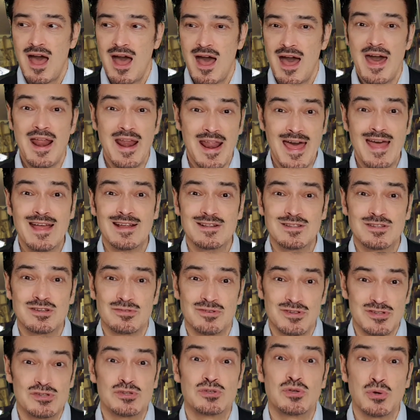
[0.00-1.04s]
an actor
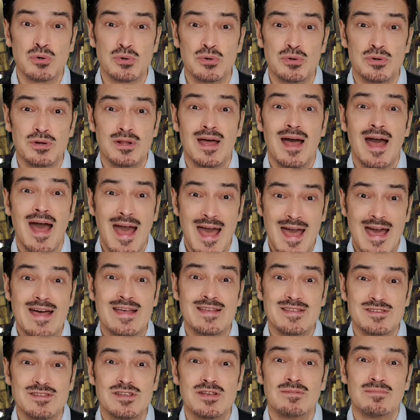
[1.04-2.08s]
is good
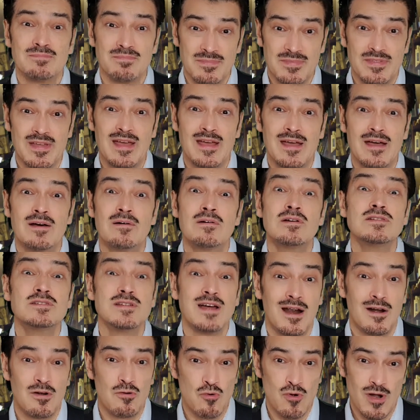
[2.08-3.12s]
as their
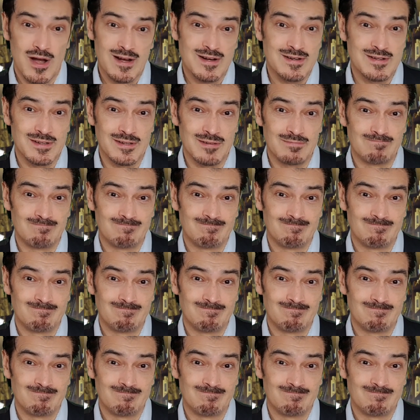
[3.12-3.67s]
director.